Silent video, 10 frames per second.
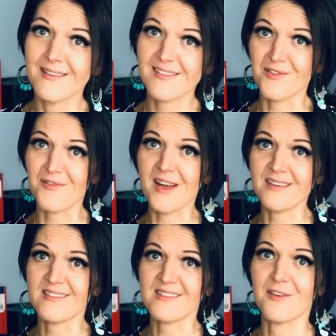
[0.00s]
to
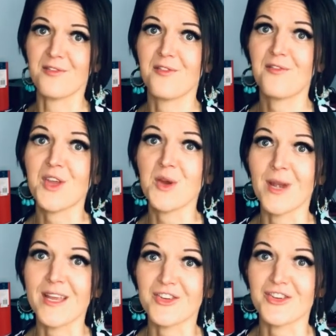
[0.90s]
find stuff for your
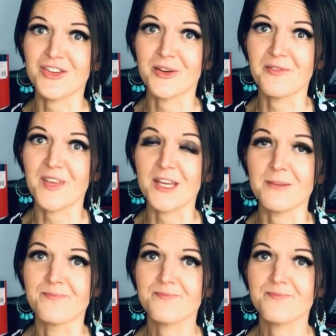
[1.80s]
literature review.